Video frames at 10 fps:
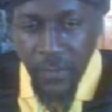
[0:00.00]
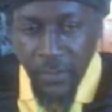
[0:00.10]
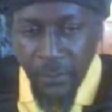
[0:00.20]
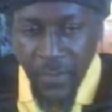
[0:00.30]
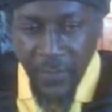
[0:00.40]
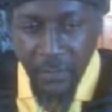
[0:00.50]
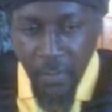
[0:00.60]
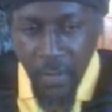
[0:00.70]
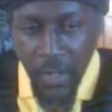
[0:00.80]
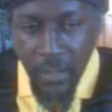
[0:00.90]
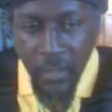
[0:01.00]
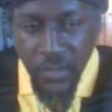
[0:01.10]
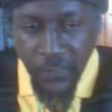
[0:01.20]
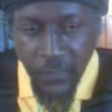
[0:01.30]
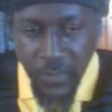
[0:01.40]
Their puppet Martin
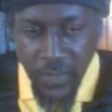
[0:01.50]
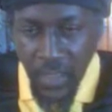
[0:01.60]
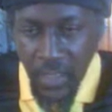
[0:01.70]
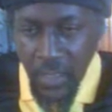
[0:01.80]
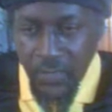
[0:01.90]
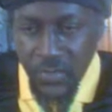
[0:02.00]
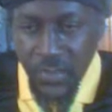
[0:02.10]
Luther King